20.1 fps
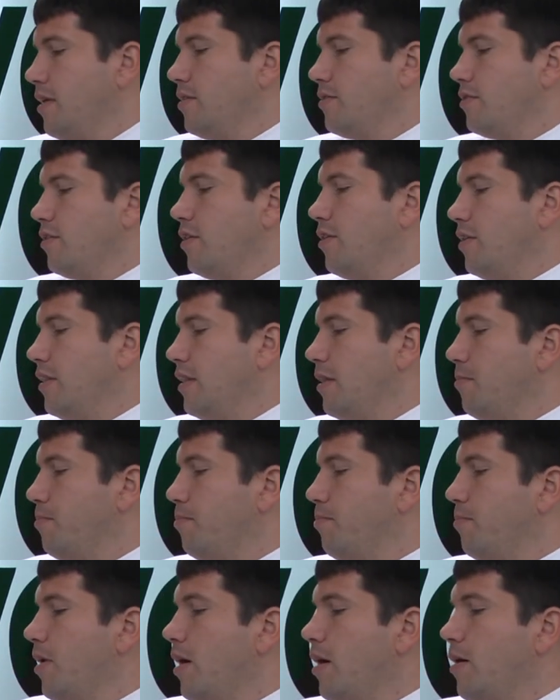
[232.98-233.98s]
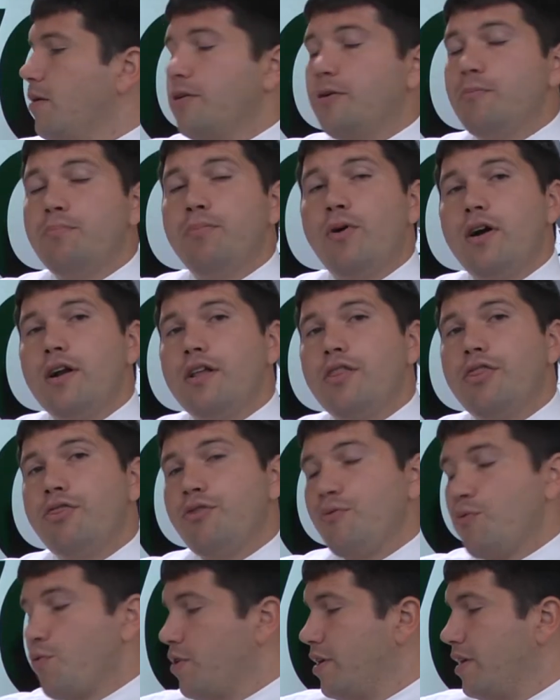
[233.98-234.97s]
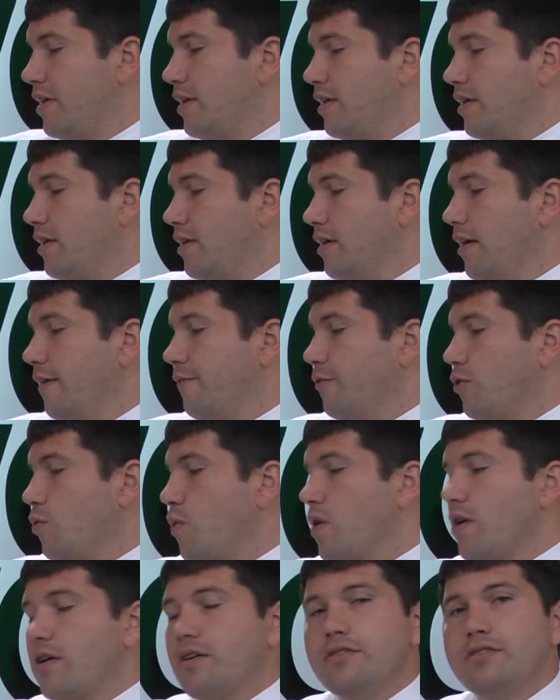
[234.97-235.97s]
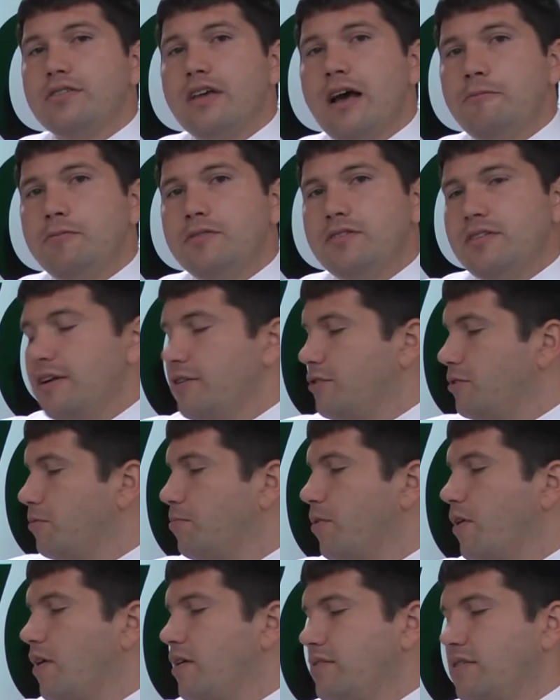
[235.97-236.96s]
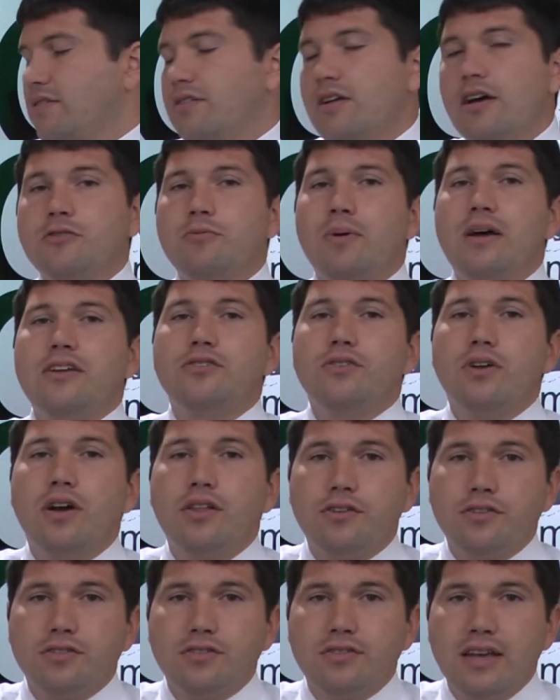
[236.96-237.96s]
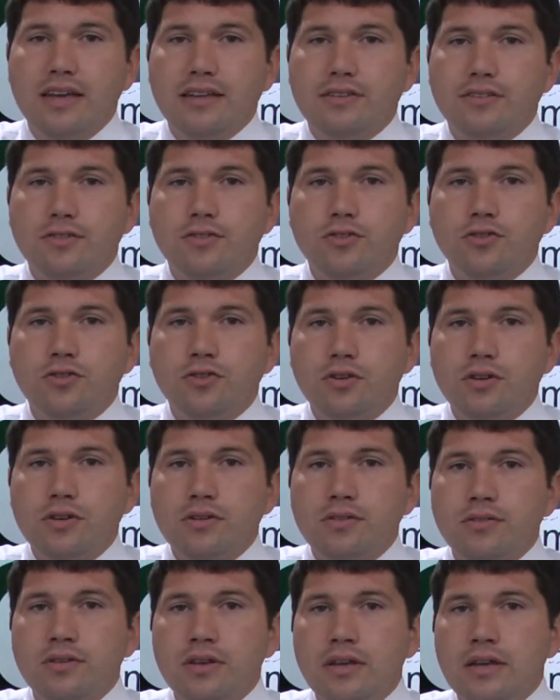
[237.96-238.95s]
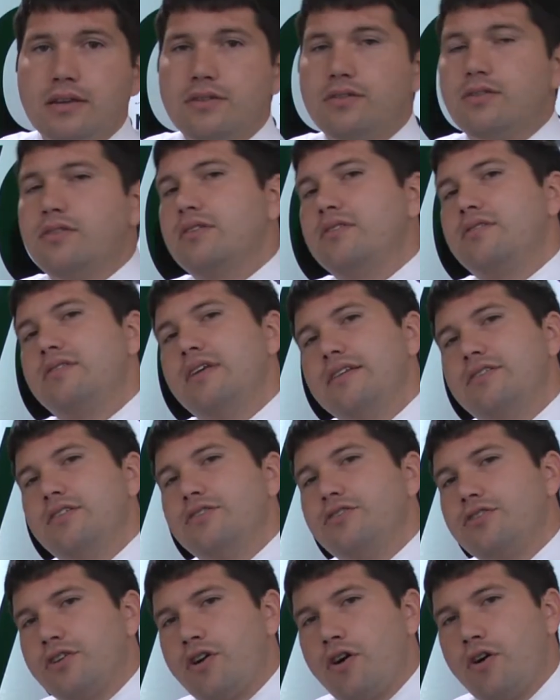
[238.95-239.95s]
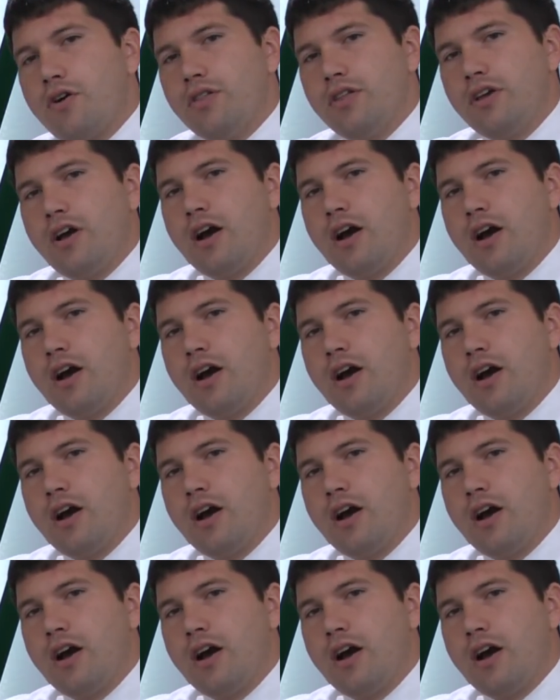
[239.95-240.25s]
So then under Part 3 of your workers' compensation policy, it talks about your other states' insurance. So the states that you're currently